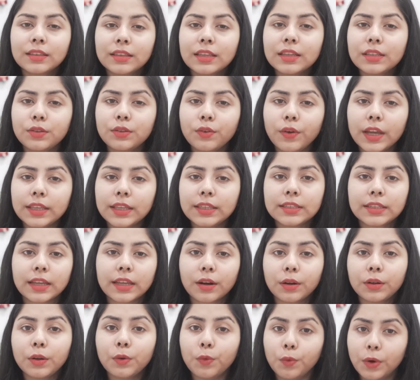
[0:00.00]
This way, these are
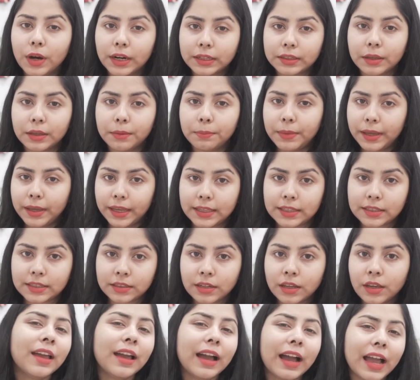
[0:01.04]
gonna work the
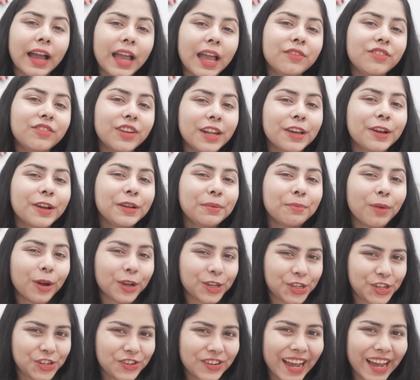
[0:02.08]
best. I have really good
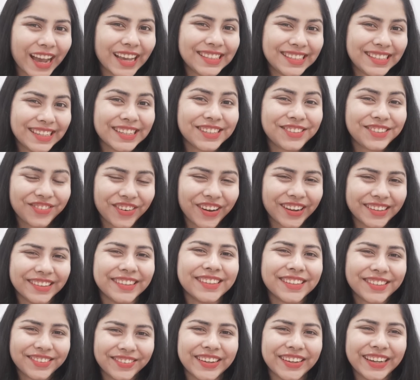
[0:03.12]
moisturizers for
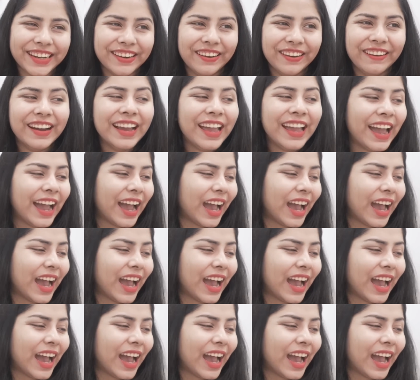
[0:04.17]
this video.